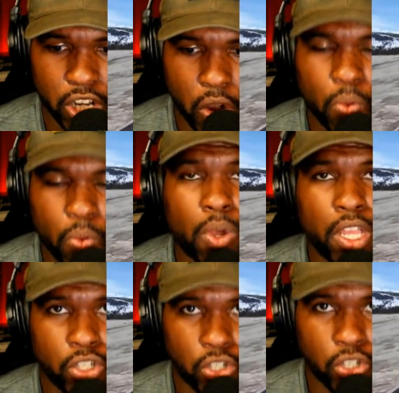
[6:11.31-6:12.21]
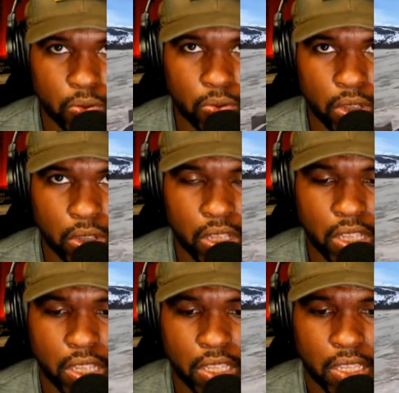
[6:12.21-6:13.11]
No one knew
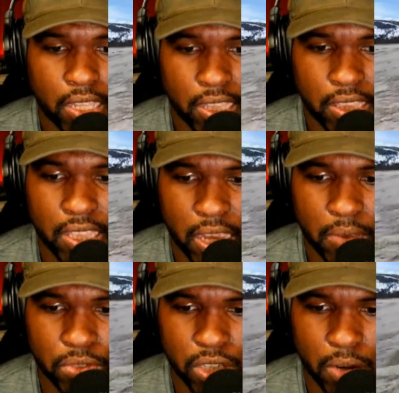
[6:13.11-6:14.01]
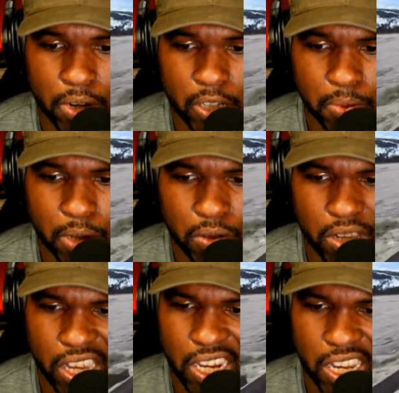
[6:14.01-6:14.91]
that that thing was getting ready to explode.
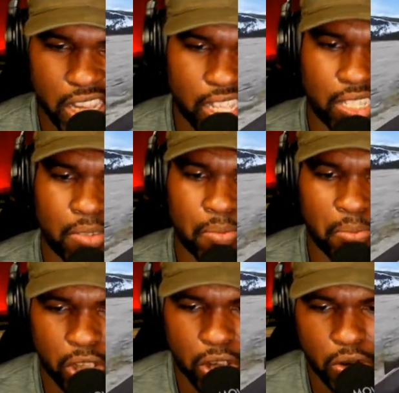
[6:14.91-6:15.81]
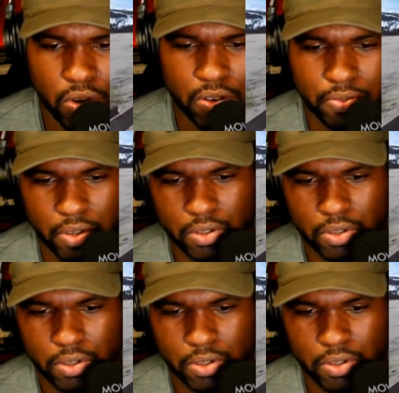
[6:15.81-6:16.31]
And it is beautiful.